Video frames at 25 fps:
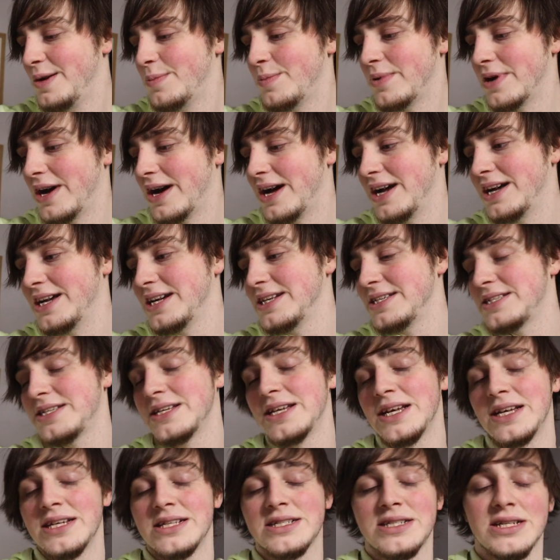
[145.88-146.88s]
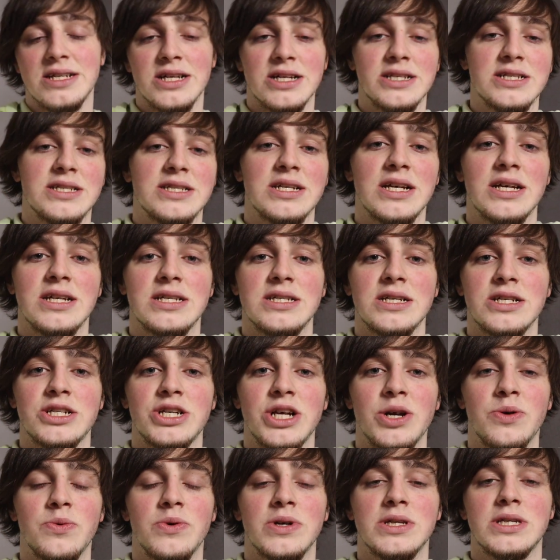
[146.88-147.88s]
But it's a
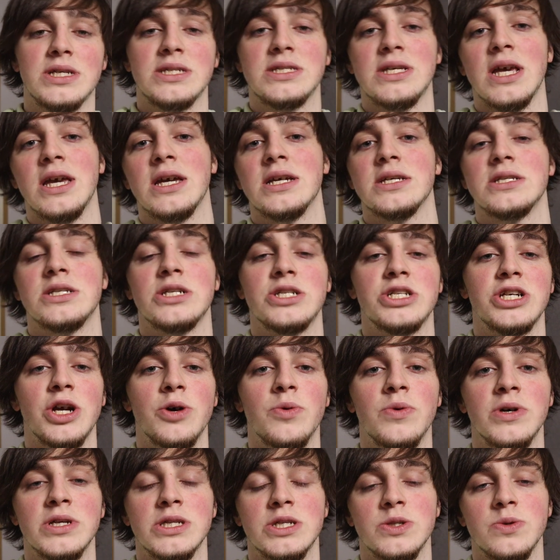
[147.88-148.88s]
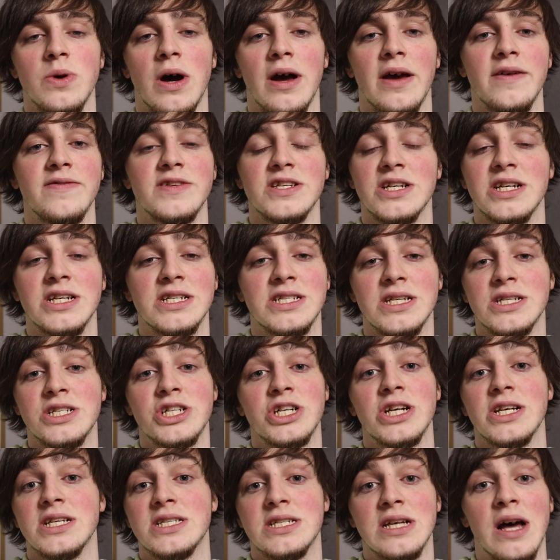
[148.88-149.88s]
shit one to take. It's a shit one to have. It's a
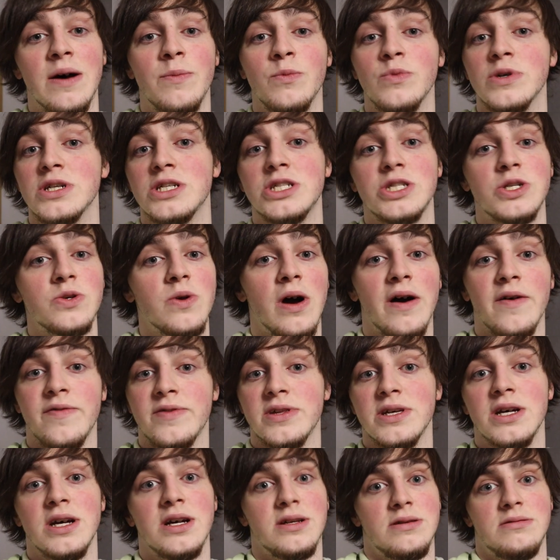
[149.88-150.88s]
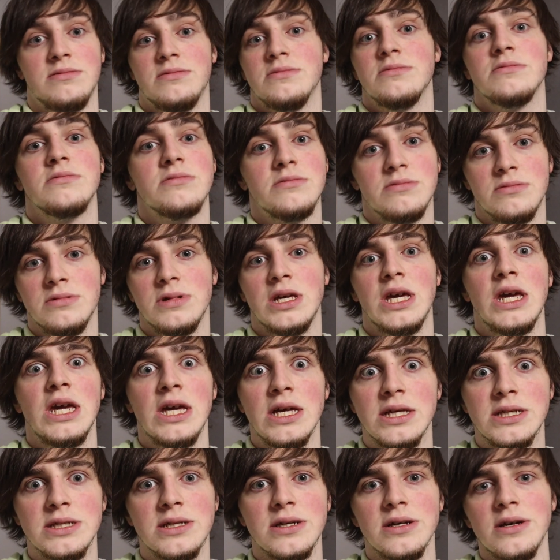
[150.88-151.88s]
shit sandwich to have to
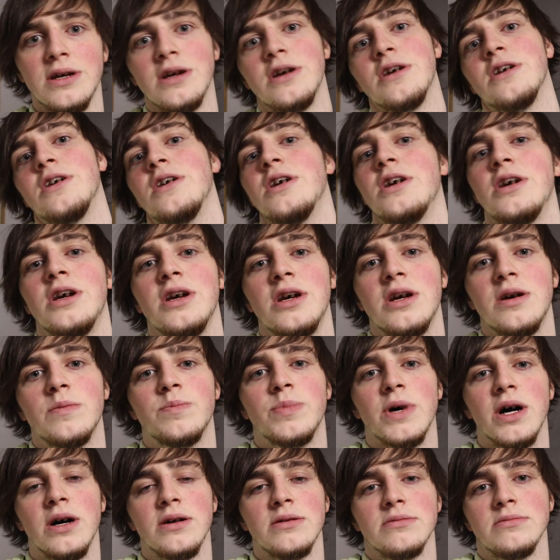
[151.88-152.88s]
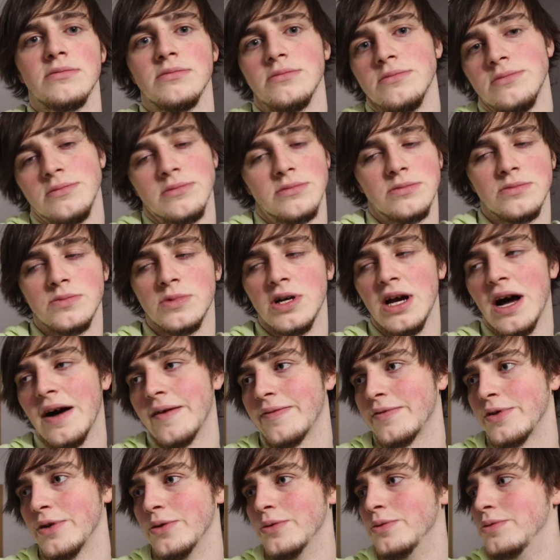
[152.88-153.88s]
eat. But we
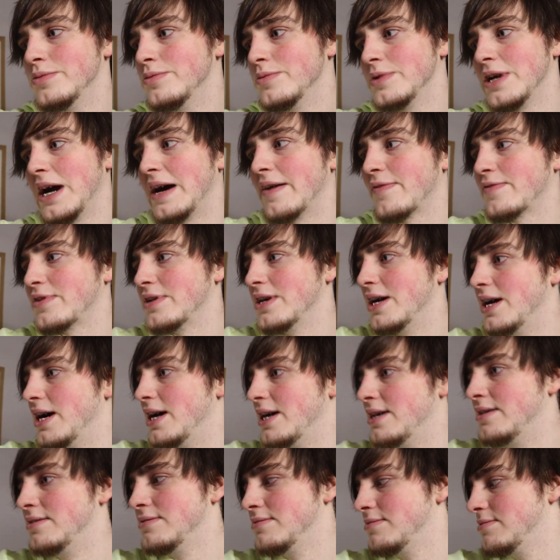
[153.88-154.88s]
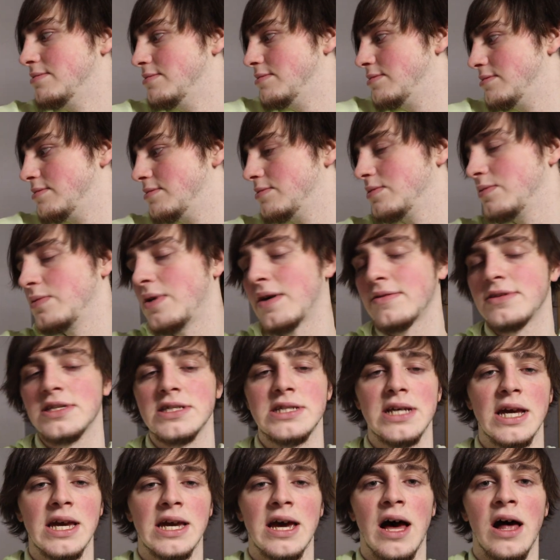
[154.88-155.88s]
have to. We have
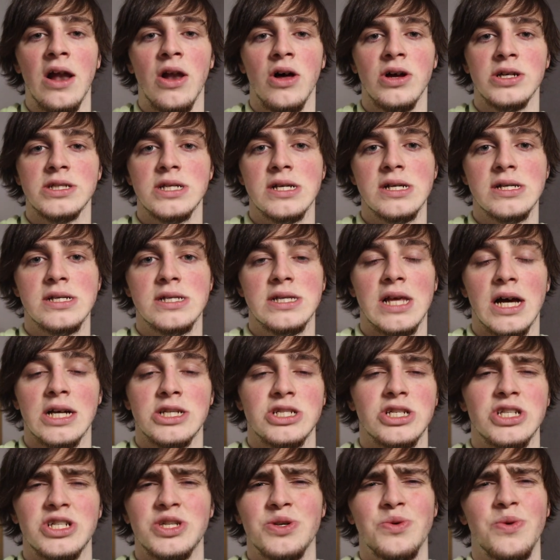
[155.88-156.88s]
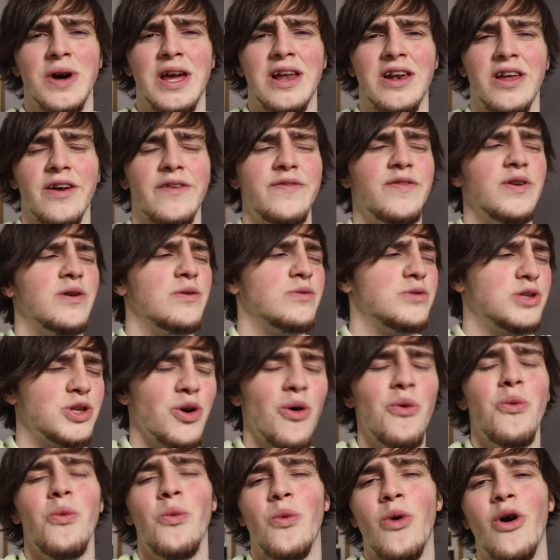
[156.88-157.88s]
to take our losses. That's just the way in life. You know,
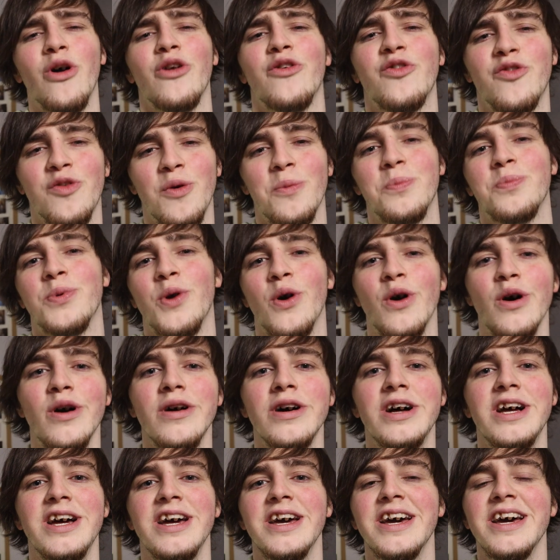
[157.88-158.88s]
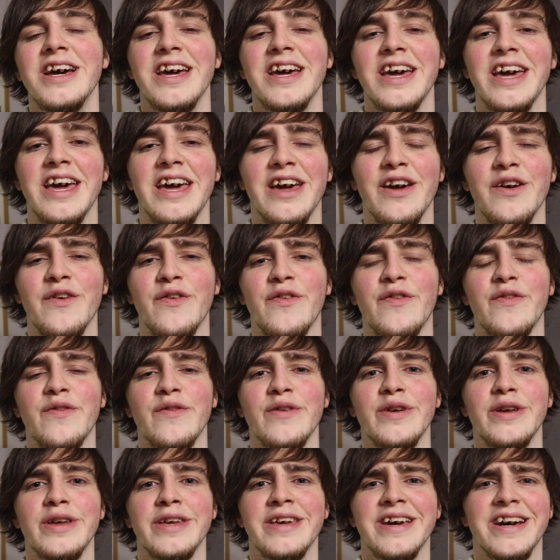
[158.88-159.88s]
don't watch football
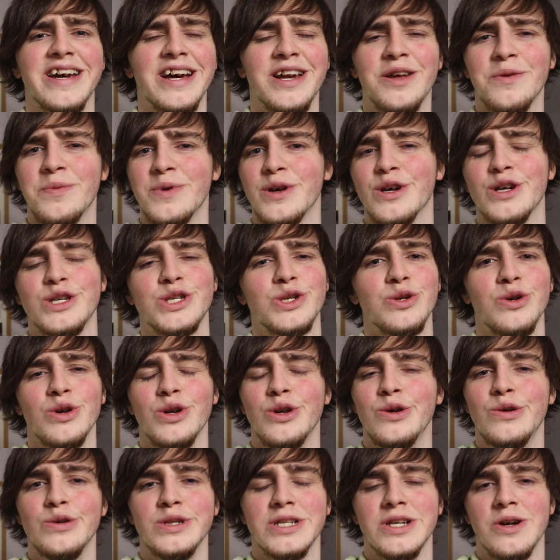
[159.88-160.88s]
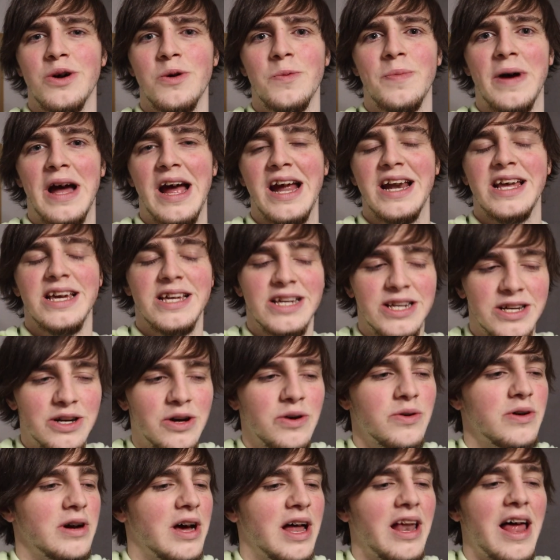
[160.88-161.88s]
if you're going to be a sore loser about it. You
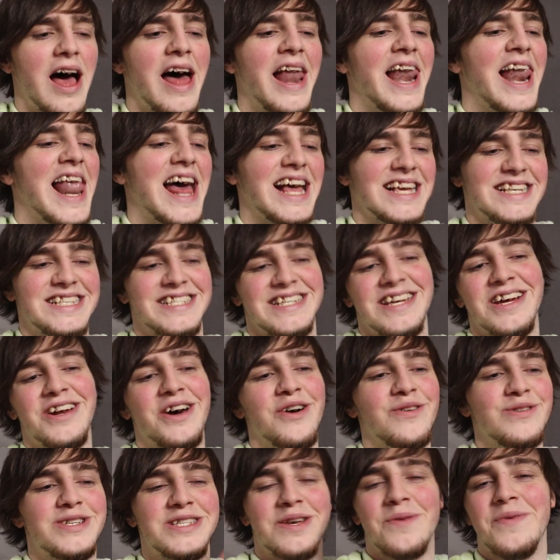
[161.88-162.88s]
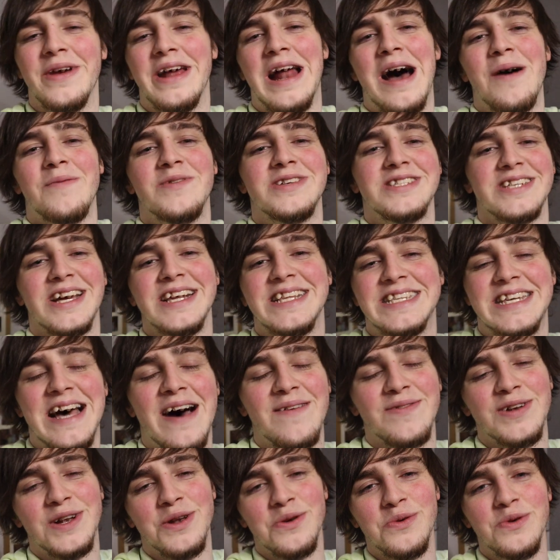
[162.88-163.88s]
know, unless, you know, something happens like
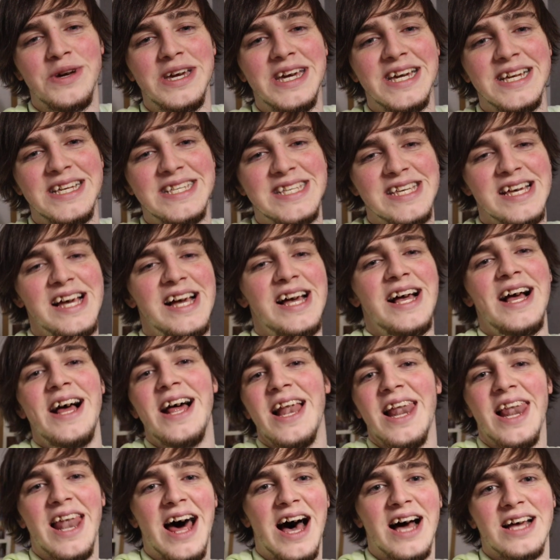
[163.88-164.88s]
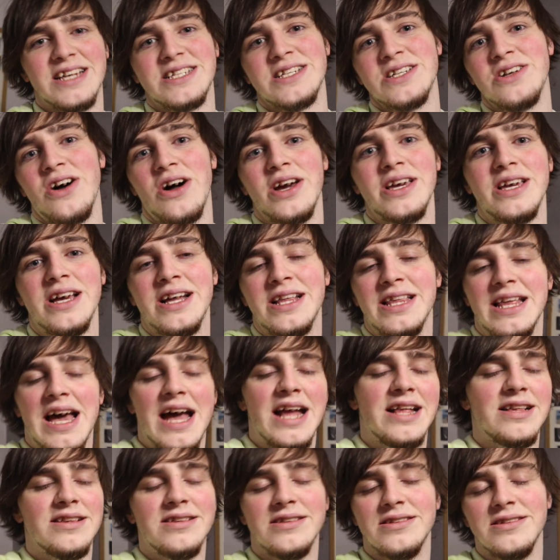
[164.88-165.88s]
David Luiz last night and
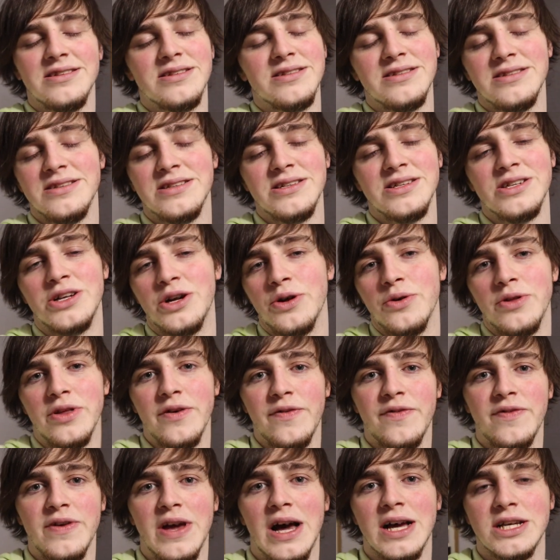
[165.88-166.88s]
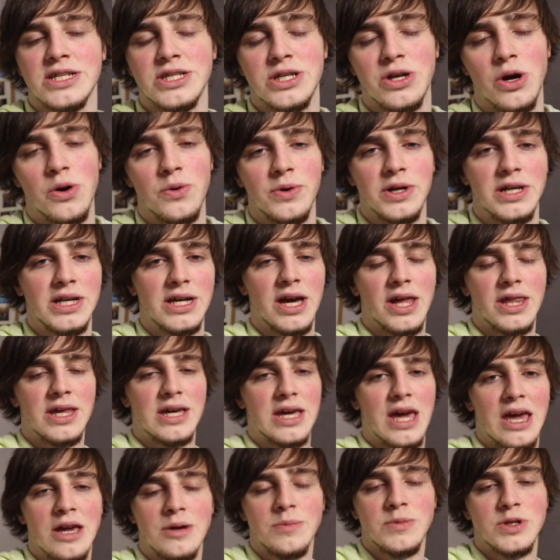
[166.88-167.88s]
then, you know, the fiasco in the
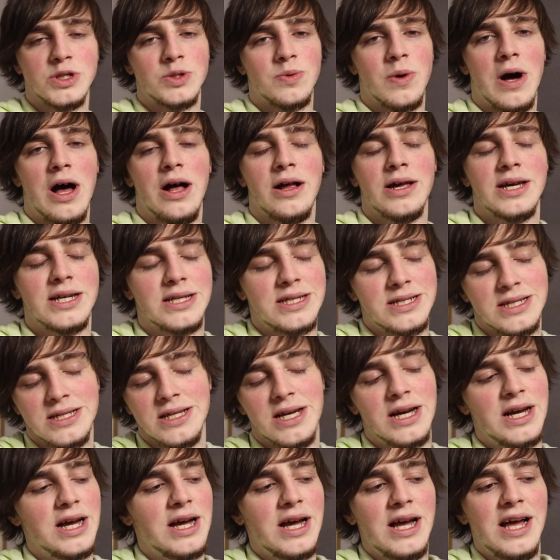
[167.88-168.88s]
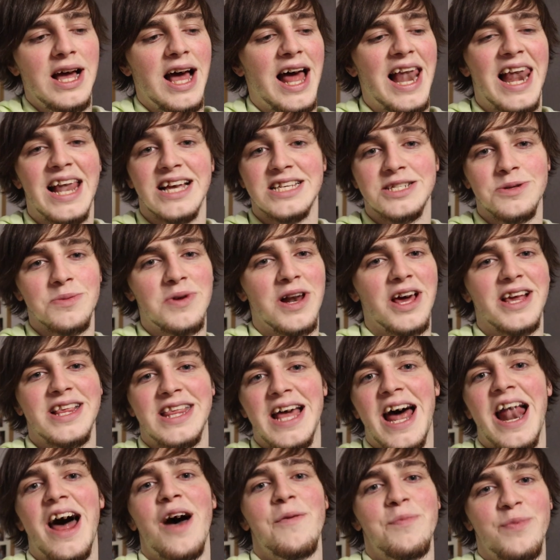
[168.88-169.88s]
other game as well. Unless something
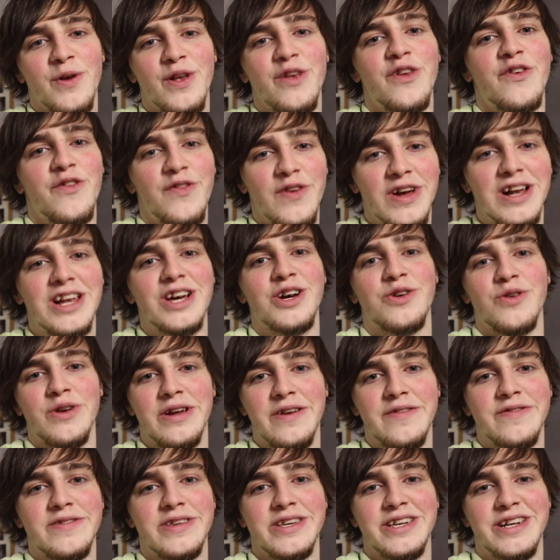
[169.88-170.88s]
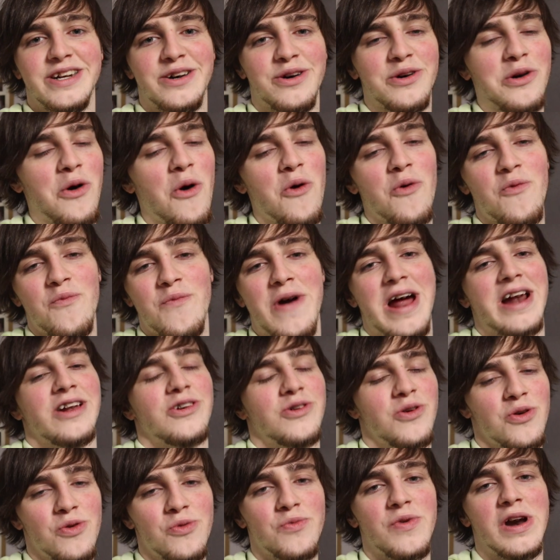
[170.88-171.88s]
like that happens, feel aggrieved. You know, go and
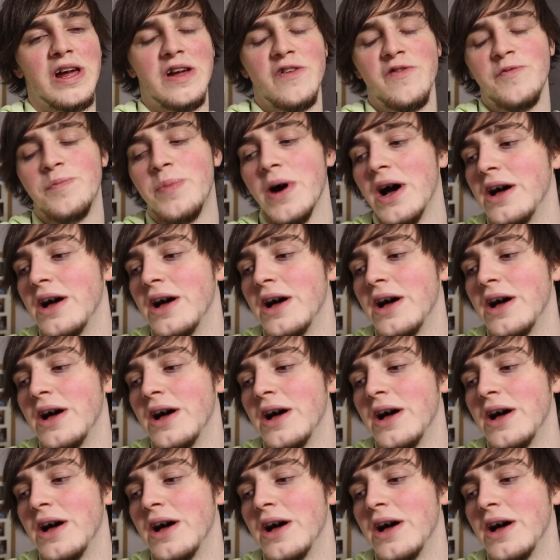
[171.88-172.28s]
rant, go and rave.